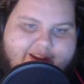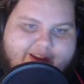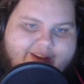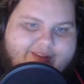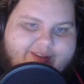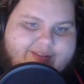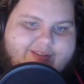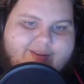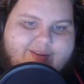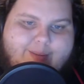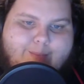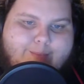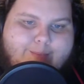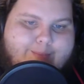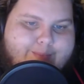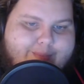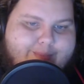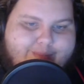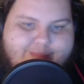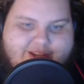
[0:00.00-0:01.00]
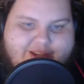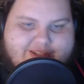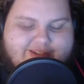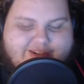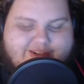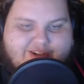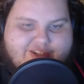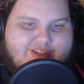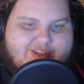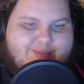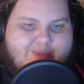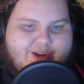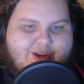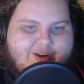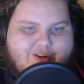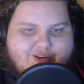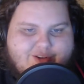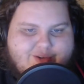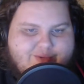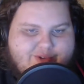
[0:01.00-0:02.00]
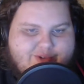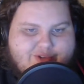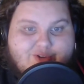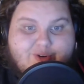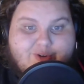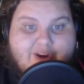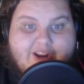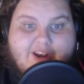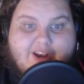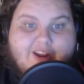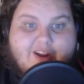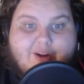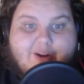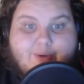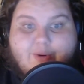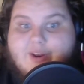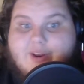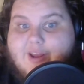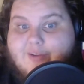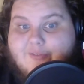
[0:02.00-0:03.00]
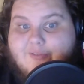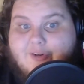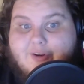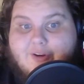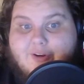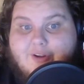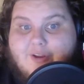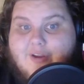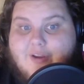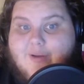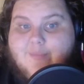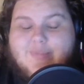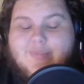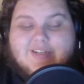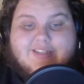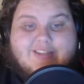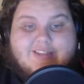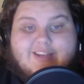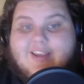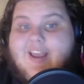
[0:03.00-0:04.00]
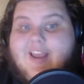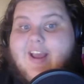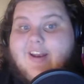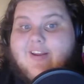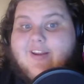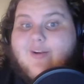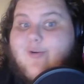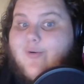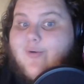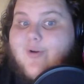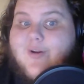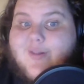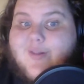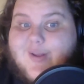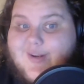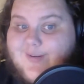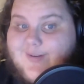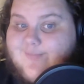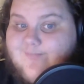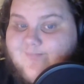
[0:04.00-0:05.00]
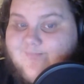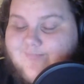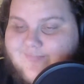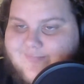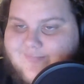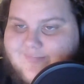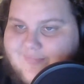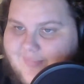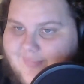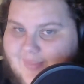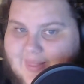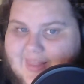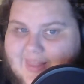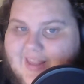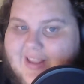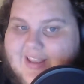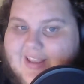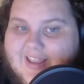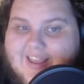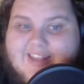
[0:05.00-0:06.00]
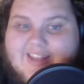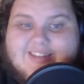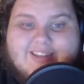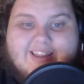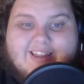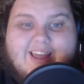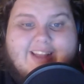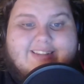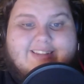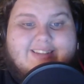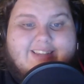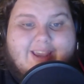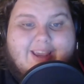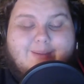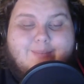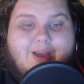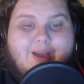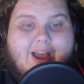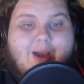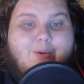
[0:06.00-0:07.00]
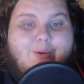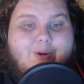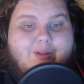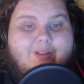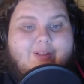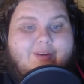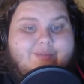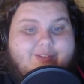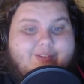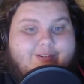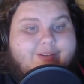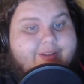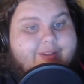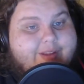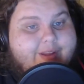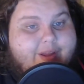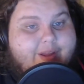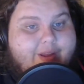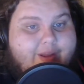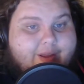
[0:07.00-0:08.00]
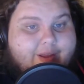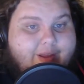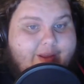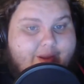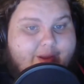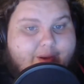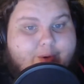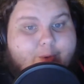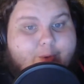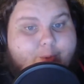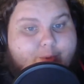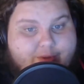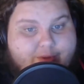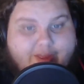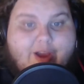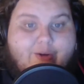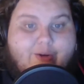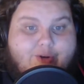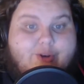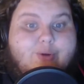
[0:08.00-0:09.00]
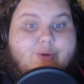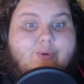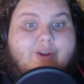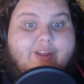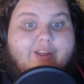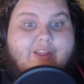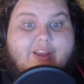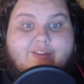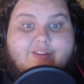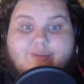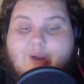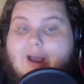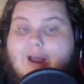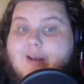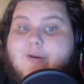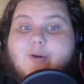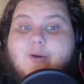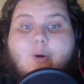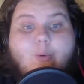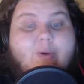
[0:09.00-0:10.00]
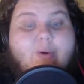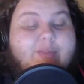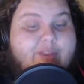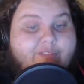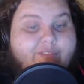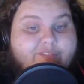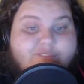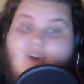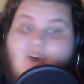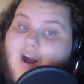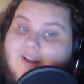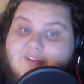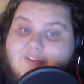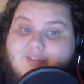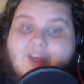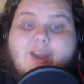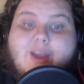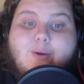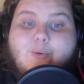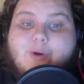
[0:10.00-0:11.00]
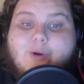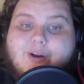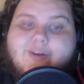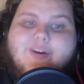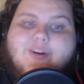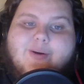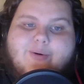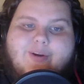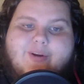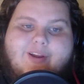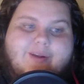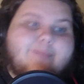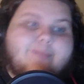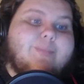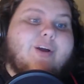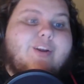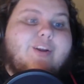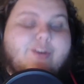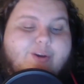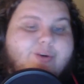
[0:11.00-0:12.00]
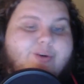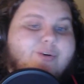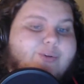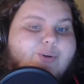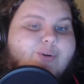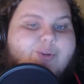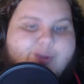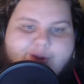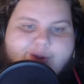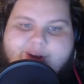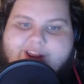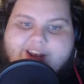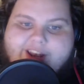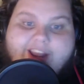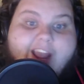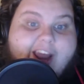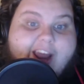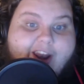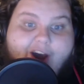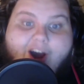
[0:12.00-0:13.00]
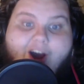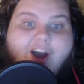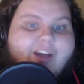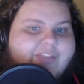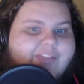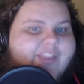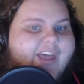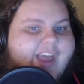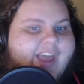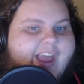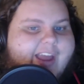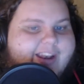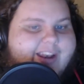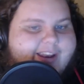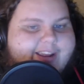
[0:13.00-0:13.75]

some mystic spiritual training or whatever, but Tien and Krillin get to that same power level without doing that. So I don't know what the fuck they were doing, but Goku, you need to get on that,